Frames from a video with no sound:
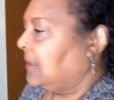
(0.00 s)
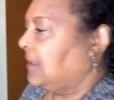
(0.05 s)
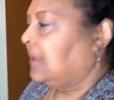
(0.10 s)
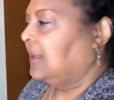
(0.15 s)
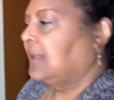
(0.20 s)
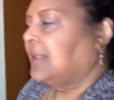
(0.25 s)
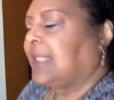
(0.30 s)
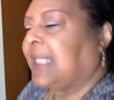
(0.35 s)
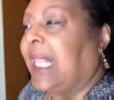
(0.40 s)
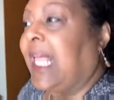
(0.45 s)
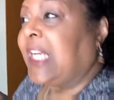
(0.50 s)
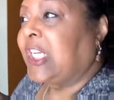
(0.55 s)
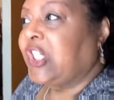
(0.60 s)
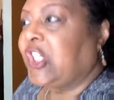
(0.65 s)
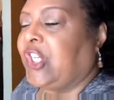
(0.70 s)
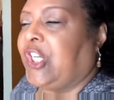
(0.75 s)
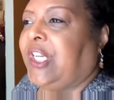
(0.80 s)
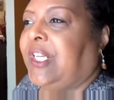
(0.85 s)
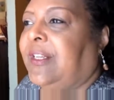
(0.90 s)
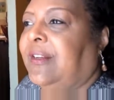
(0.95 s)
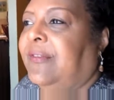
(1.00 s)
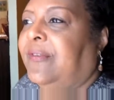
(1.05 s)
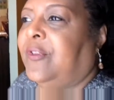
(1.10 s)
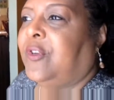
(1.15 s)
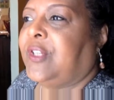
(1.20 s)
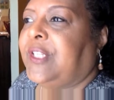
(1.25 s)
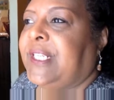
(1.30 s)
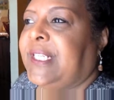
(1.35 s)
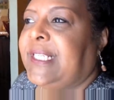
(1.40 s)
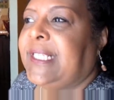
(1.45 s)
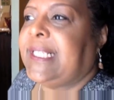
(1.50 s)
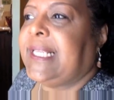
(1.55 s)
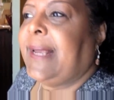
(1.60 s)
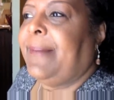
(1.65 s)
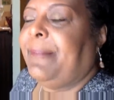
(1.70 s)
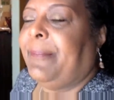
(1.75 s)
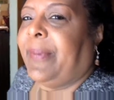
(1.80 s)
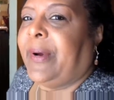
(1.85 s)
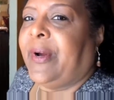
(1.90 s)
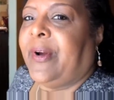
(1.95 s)
selection for
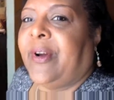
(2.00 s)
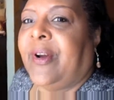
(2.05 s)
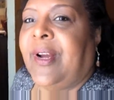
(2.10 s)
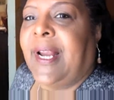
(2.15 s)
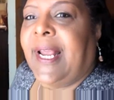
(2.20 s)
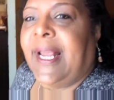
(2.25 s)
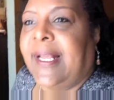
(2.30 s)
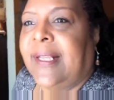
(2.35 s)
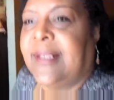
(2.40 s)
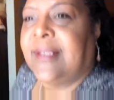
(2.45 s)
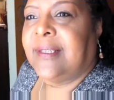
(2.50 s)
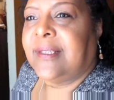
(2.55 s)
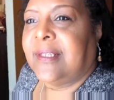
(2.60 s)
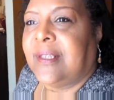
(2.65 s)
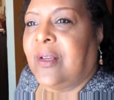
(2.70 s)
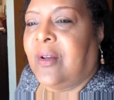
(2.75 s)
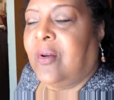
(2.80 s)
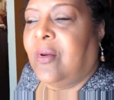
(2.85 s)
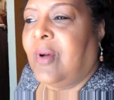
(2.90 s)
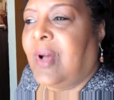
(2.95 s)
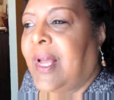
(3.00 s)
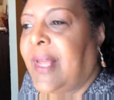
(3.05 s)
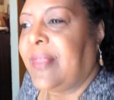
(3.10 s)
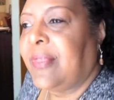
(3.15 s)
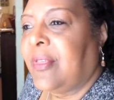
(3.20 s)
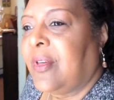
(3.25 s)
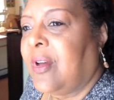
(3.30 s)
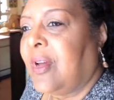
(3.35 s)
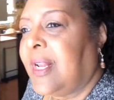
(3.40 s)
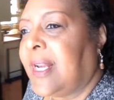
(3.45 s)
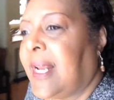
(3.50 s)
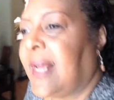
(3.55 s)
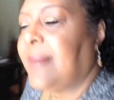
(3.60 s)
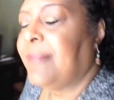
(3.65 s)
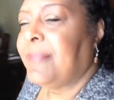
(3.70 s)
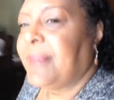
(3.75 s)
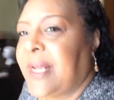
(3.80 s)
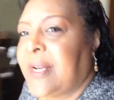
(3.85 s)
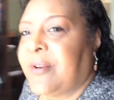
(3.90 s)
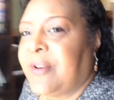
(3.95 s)
December, and so I thought I
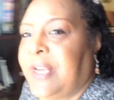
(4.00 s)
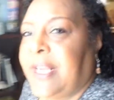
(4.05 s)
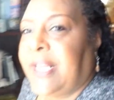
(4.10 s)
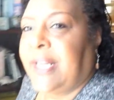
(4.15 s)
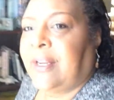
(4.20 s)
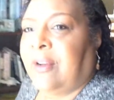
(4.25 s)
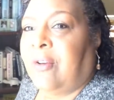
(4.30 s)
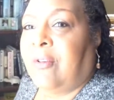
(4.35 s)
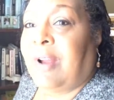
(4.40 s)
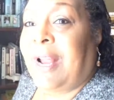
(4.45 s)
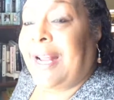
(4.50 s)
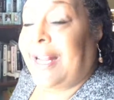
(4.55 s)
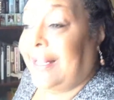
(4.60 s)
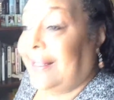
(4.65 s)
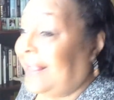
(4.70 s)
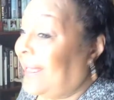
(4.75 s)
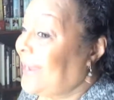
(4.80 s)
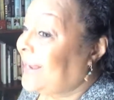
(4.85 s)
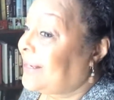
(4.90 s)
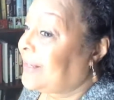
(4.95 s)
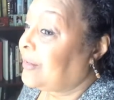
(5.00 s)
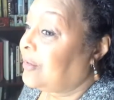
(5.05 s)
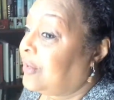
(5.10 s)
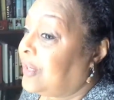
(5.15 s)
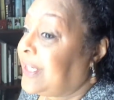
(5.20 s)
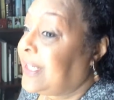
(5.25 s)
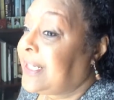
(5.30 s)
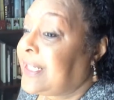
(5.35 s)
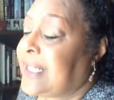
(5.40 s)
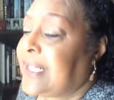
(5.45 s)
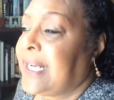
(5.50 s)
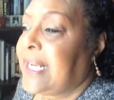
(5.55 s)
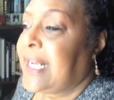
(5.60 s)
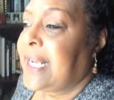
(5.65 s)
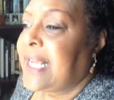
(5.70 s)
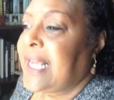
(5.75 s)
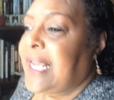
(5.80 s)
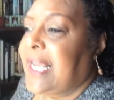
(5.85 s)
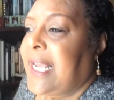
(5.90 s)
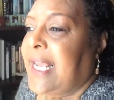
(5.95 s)
better get a crack a on it.
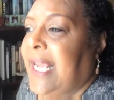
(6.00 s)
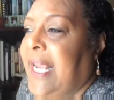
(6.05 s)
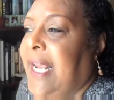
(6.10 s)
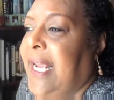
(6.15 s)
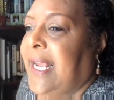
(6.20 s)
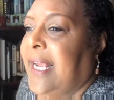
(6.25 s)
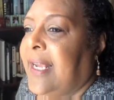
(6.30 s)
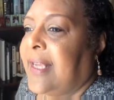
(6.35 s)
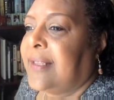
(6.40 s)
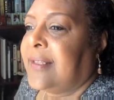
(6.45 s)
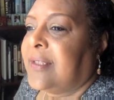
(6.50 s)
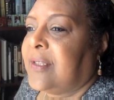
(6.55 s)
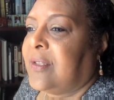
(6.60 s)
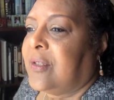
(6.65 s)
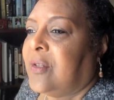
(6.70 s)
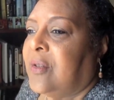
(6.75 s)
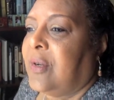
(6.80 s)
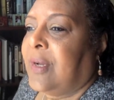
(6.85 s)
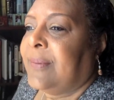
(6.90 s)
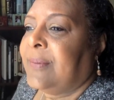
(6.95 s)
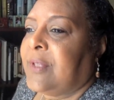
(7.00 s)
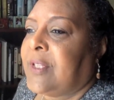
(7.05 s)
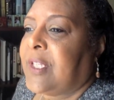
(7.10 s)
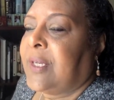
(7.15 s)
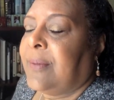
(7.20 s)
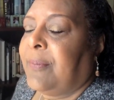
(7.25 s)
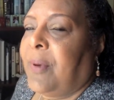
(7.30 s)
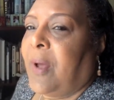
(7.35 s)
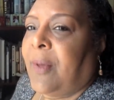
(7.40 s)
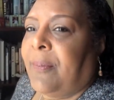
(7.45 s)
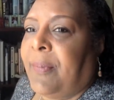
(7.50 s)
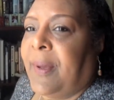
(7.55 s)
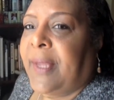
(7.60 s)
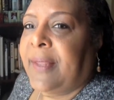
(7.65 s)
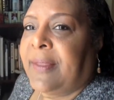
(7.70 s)
And so I'm just going to pop by